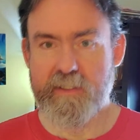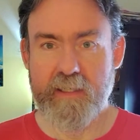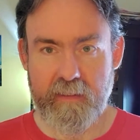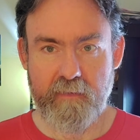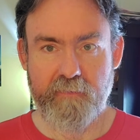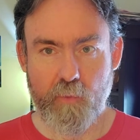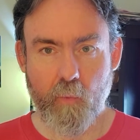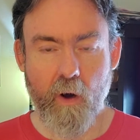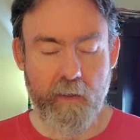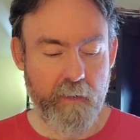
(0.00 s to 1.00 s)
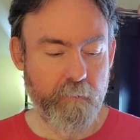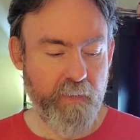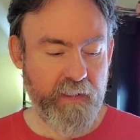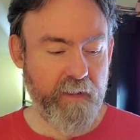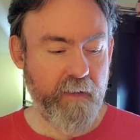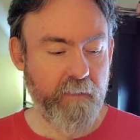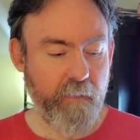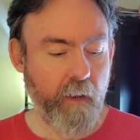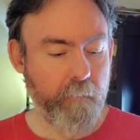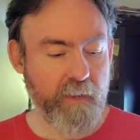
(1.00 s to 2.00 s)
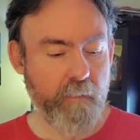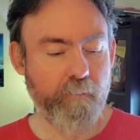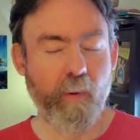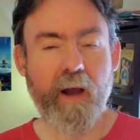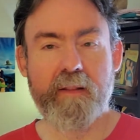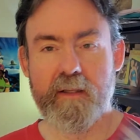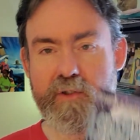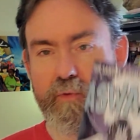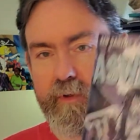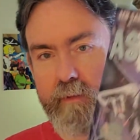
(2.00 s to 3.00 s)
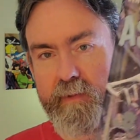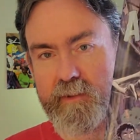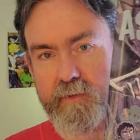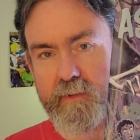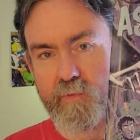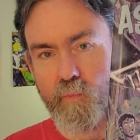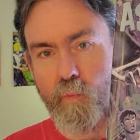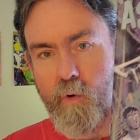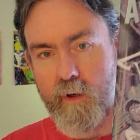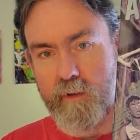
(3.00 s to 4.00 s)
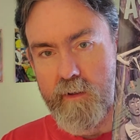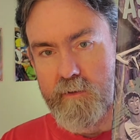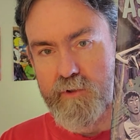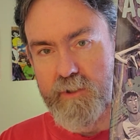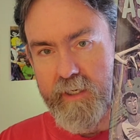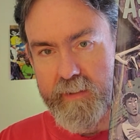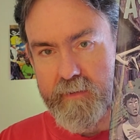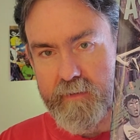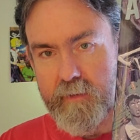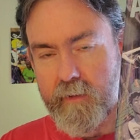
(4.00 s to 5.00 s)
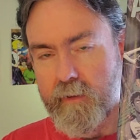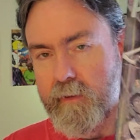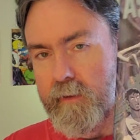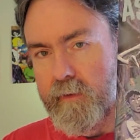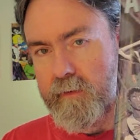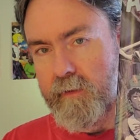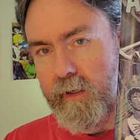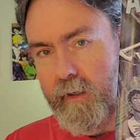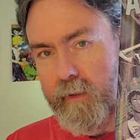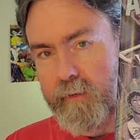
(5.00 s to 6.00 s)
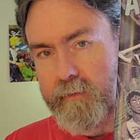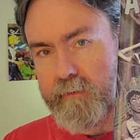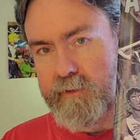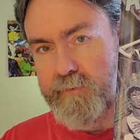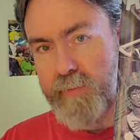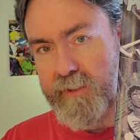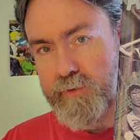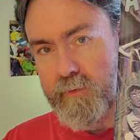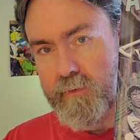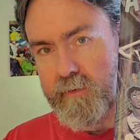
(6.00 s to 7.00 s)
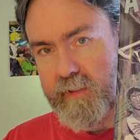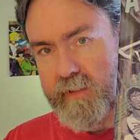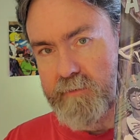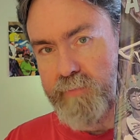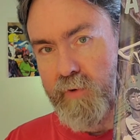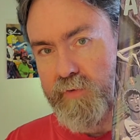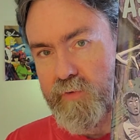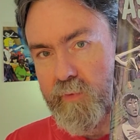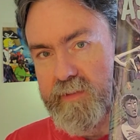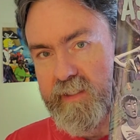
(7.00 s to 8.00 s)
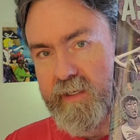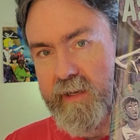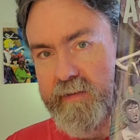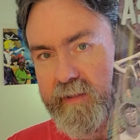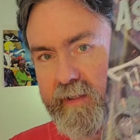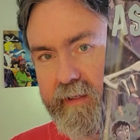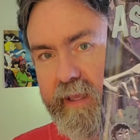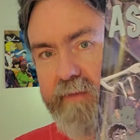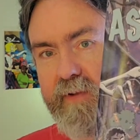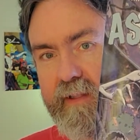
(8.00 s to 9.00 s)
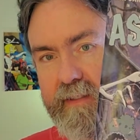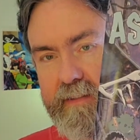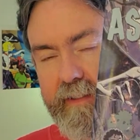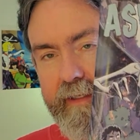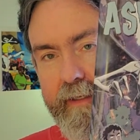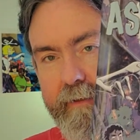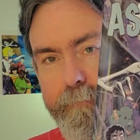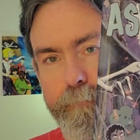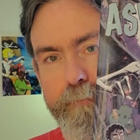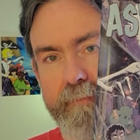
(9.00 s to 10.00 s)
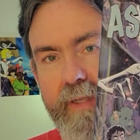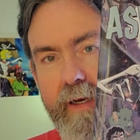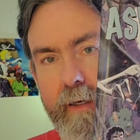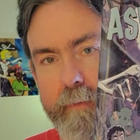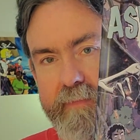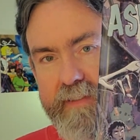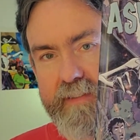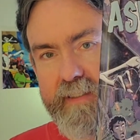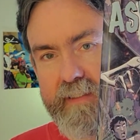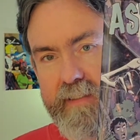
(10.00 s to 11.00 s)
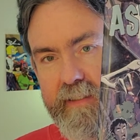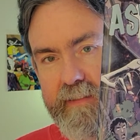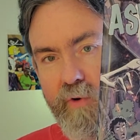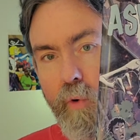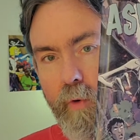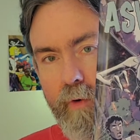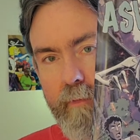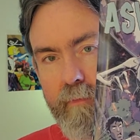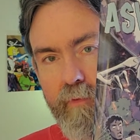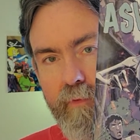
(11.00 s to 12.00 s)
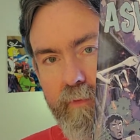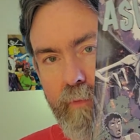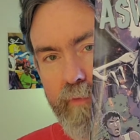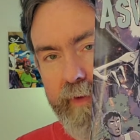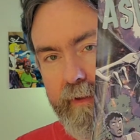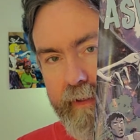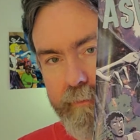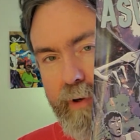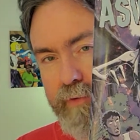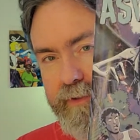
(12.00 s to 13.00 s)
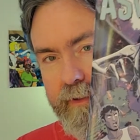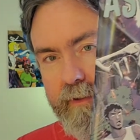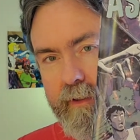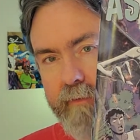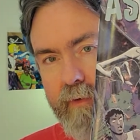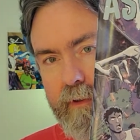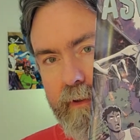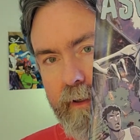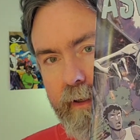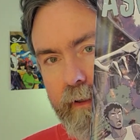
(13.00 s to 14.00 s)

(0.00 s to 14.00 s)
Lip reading: to, if you wanted, but they combine the two of them into this one giant special that has both stories in it, and then they gave it this like 60s horror movie like poster cover.